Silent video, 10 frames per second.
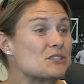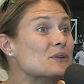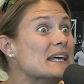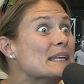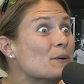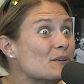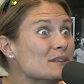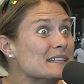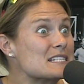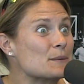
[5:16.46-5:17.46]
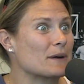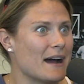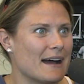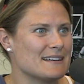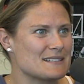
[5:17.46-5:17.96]
so then they were really
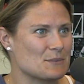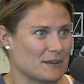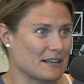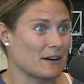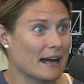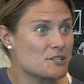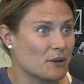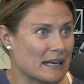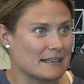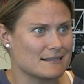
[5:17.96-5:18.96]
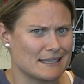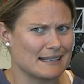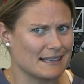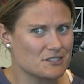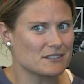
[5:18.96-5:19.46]
surprised when i graduated and i
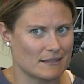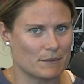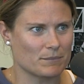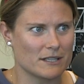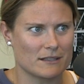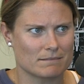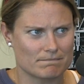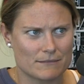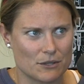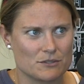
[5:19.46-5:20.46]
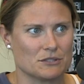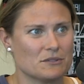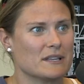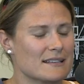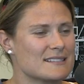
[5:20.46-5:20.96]
said actually i'm going to go
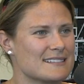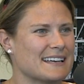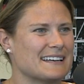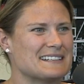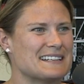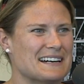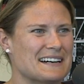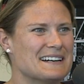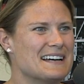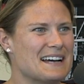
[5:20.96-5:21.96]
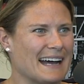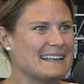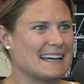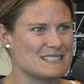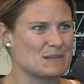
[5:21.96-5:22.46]
do this and uh,
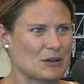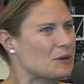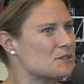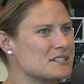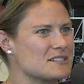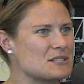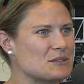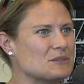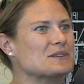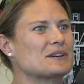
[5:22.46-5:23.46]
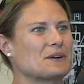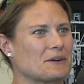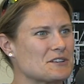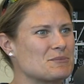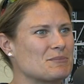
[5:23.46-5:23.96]
i'd had some coaches who
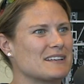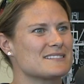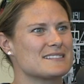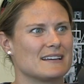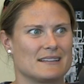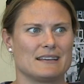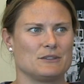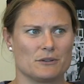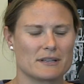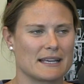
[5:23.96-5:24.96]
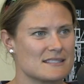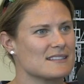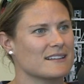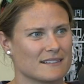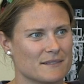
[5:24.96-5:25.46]
encouraged me and said hey you could get to
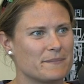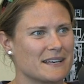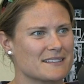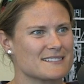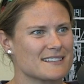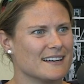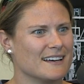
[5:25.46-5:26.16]
the olympics